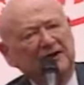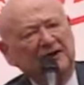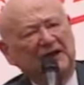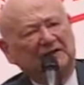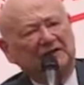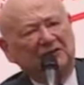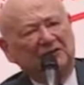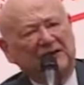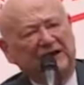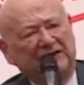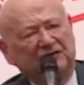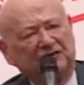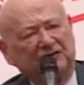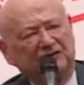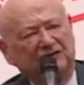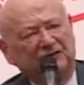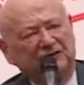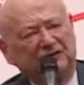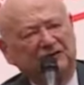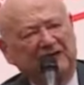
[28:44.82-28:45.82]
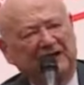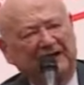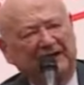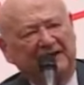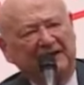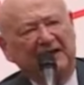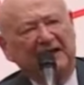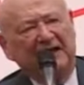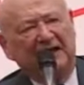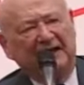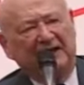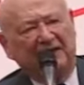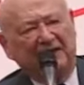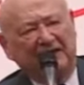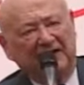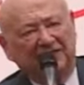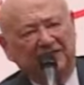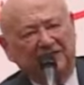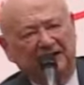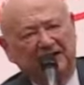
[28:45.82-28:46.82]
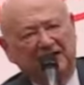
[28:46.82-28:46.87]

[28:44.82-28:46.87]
they don't have a right to do that, and they have